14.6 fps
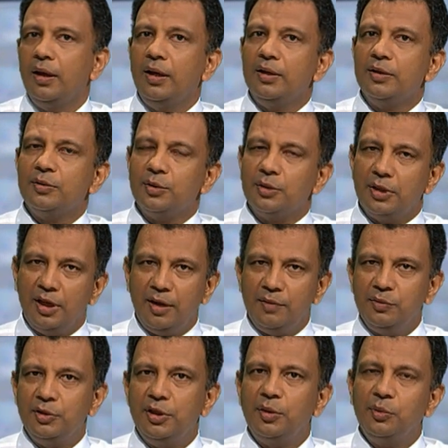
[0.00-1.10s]
So
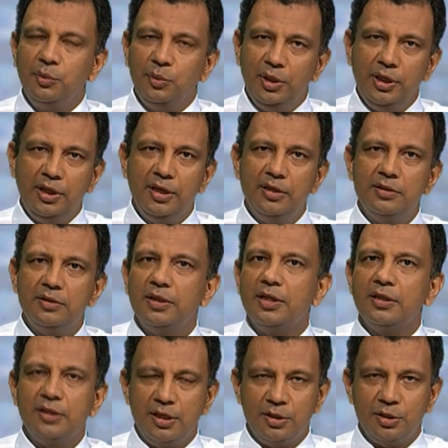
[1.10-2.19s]
therefore the cooling is
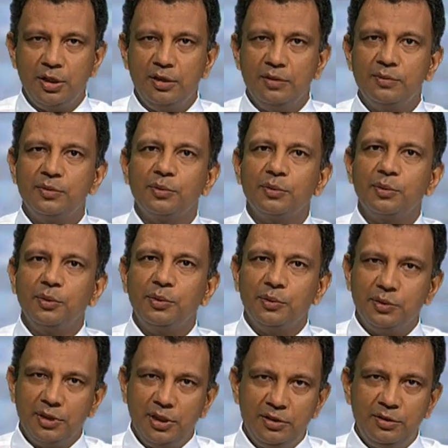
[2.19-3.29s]
essential. So
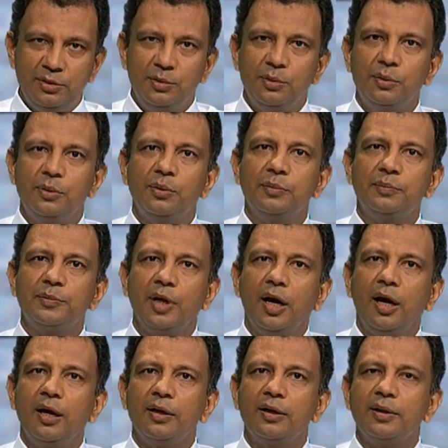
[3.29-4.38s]
just go
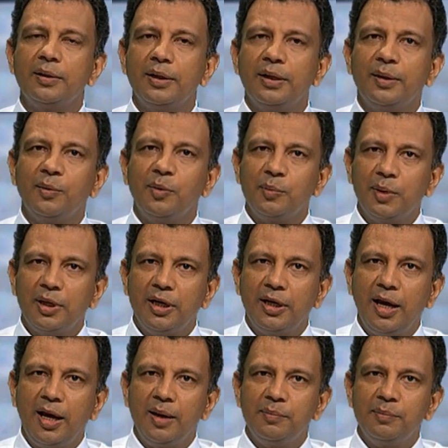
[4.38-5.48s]
and open a
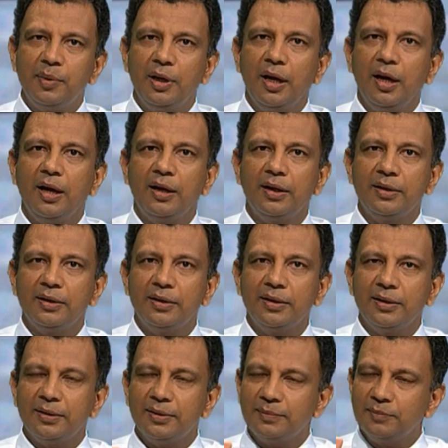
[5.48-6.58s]
tap, and
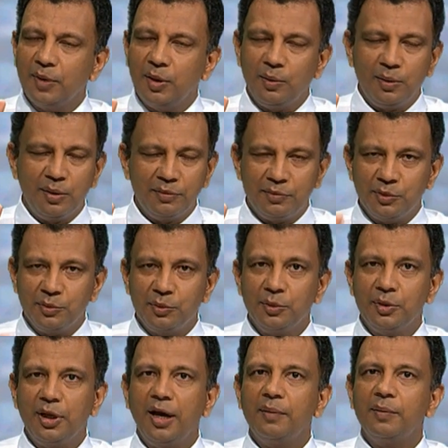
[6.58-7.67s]
or if you
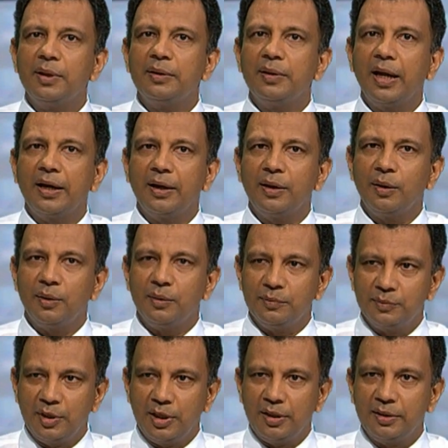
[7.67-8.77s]
don't have
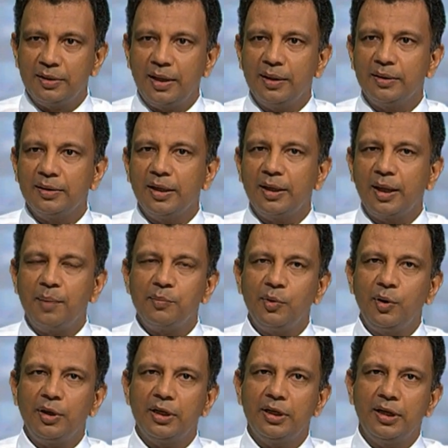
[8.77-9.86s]
the tap
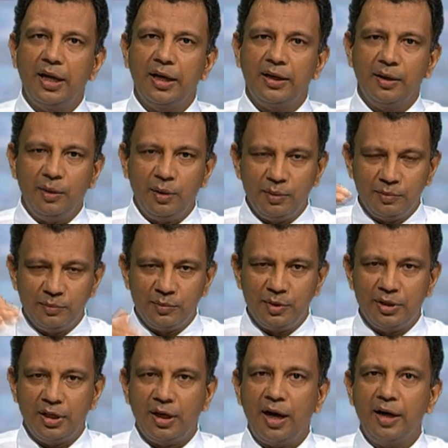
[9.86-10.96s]
water,
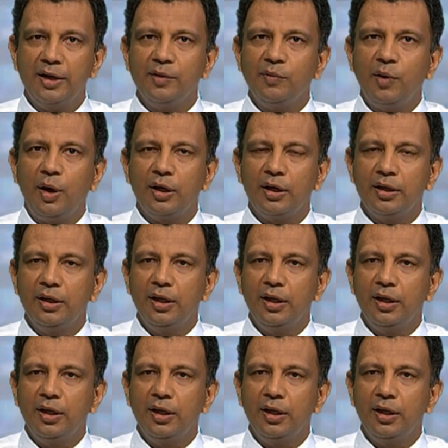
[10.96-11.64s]
the running water,